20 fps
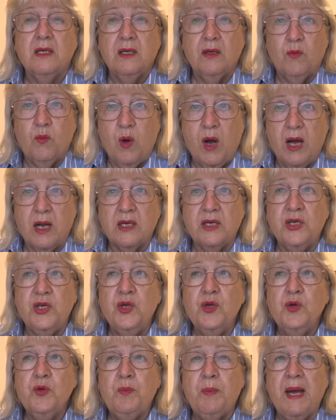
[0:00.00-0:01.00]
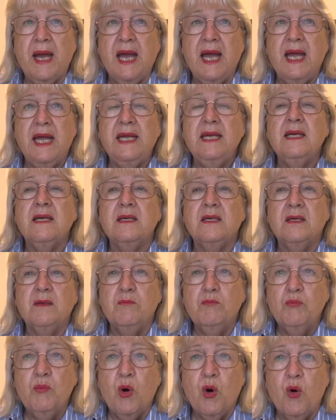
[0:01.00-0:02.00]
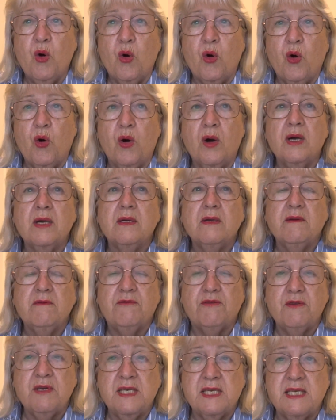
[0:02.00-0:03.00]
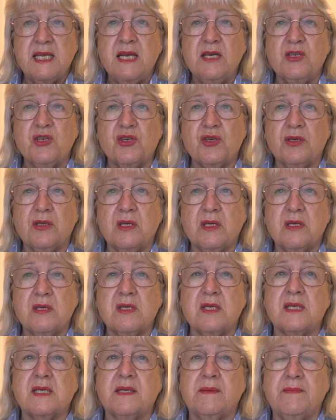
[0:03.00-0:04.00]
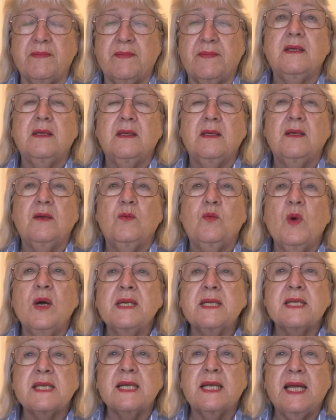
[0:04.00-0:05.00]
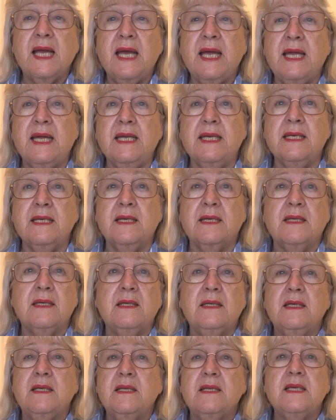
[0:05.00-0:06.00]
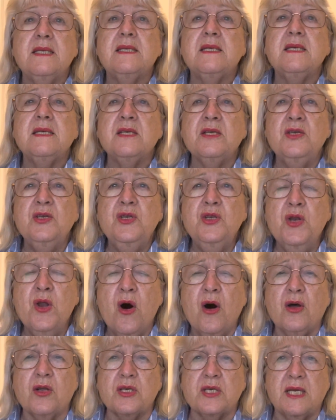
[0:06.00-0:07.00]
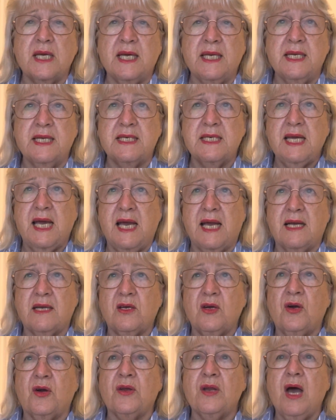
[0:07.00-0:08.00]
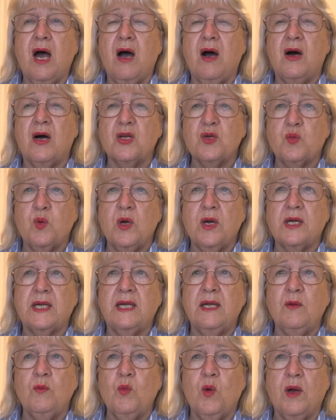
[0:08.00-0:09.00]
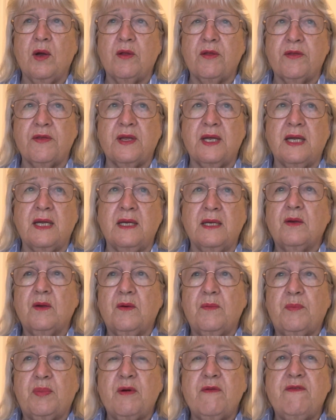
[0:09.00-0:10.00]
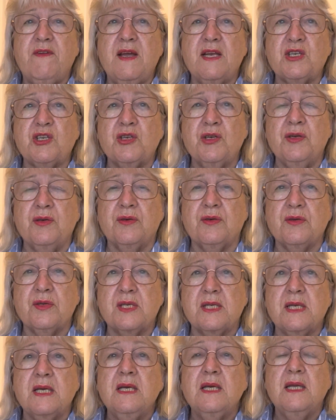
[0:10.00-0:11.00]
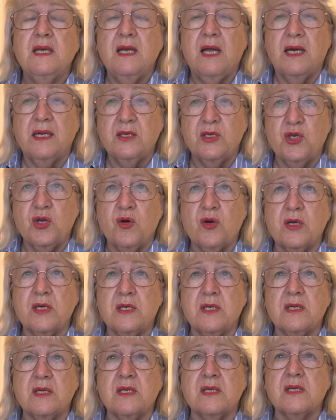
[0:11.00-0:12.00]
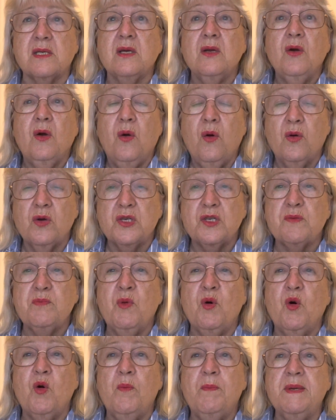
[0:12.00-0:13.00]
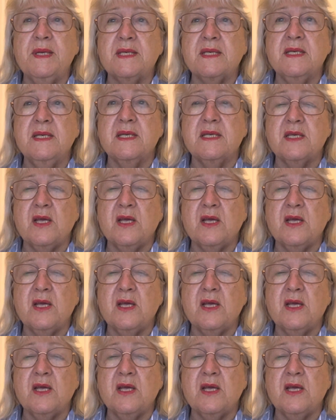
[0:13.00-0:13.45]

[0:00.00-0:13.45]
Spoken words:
while you pay more for essentials. Once again, this is not an attack on hard-working, wealthy professionals like doctors or small business